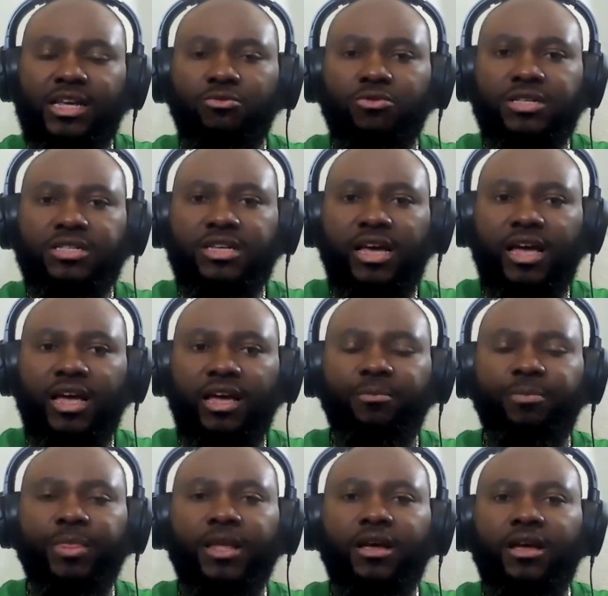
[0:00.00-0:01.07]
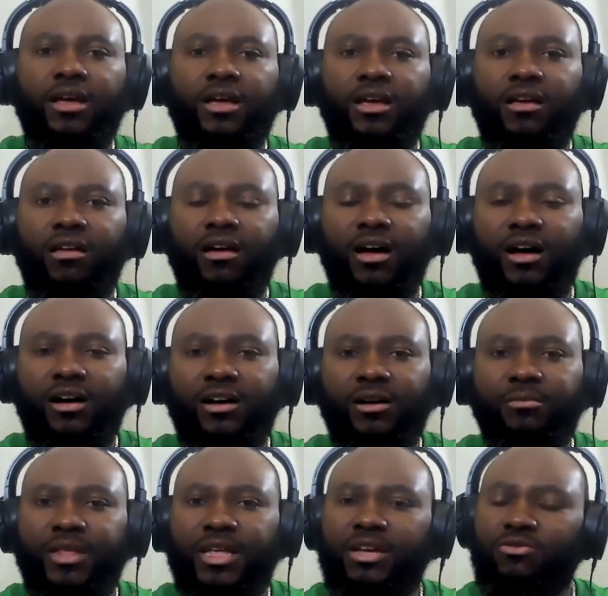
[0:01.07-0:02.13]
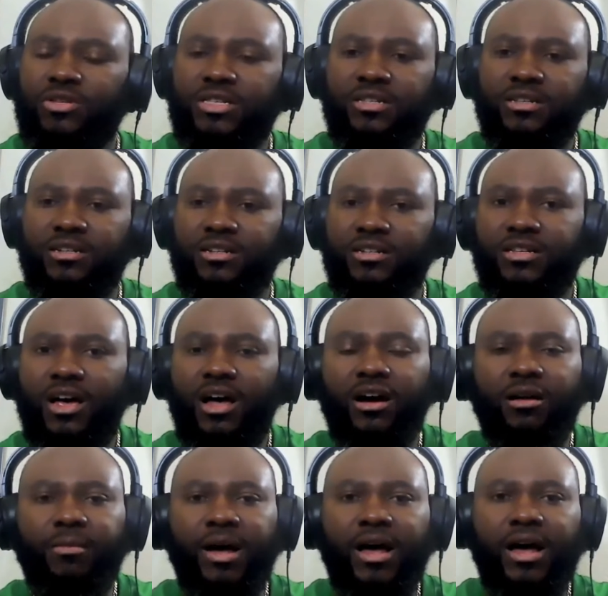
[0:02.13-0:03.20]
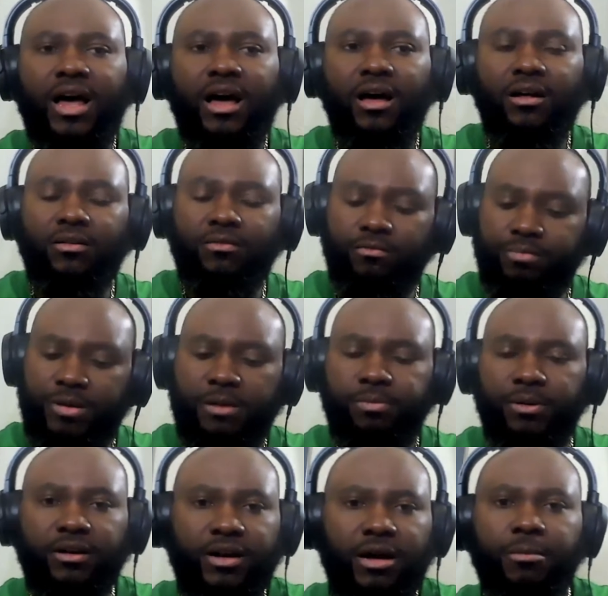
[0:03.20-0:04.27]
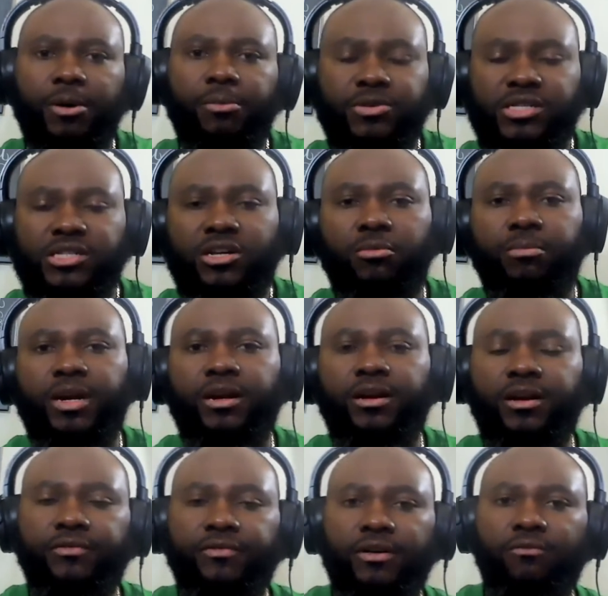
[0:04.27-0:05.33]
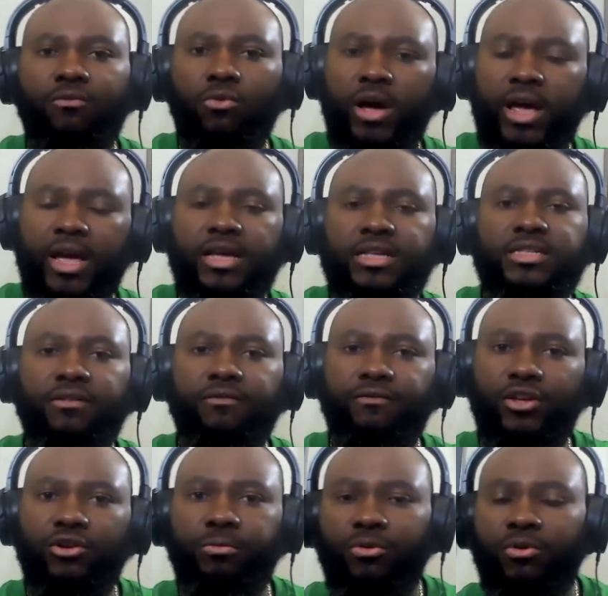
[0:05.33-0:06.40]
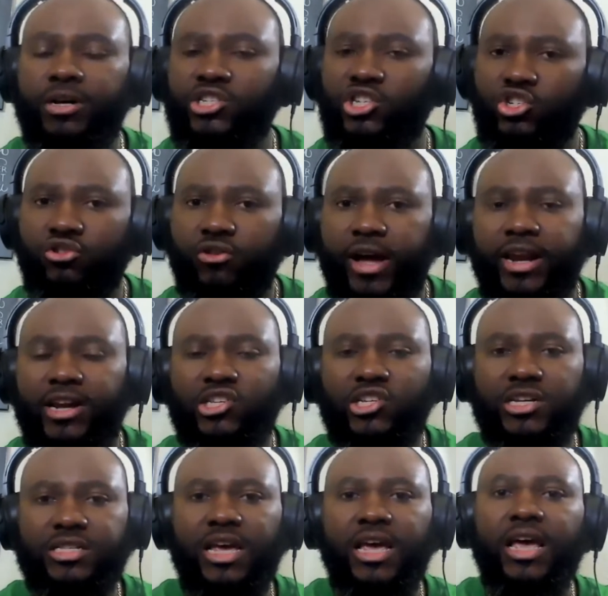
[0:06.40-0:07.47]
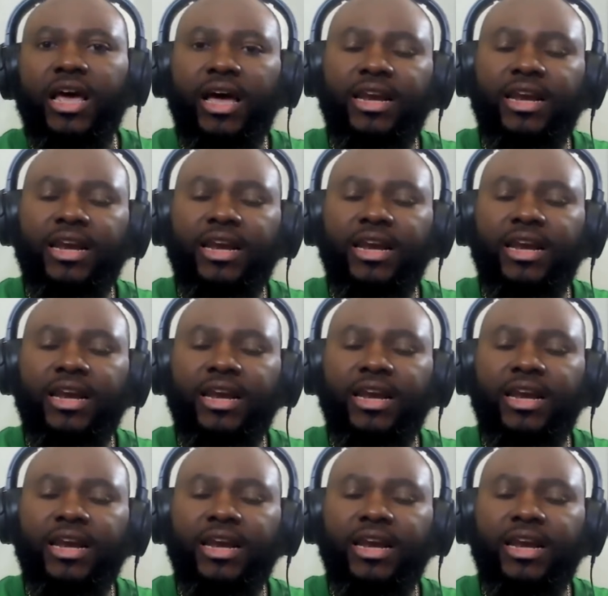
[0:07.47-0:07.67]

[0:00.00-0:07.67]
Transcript: He was saying um, he was talking about how people have come up with so many different ways and viewpoints and strategies.